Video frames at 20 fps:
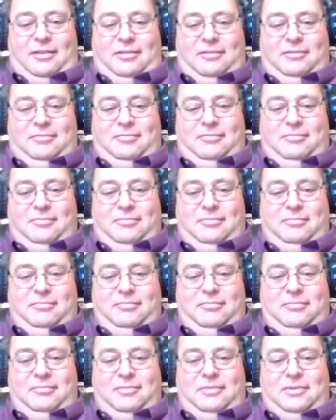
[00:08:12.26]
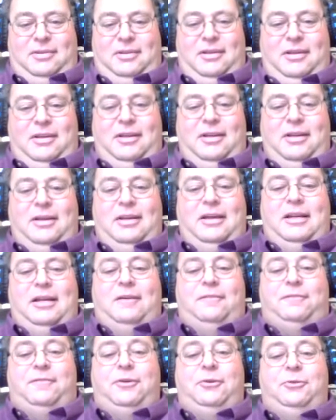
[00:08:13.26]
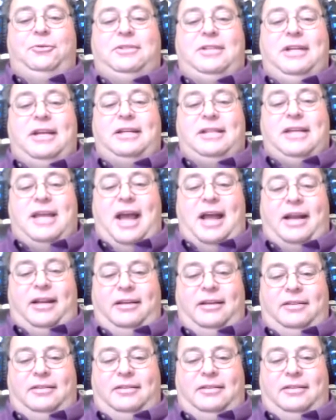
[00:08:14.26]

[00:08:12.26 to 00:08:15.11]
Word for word: So you got to hope not to hear from them today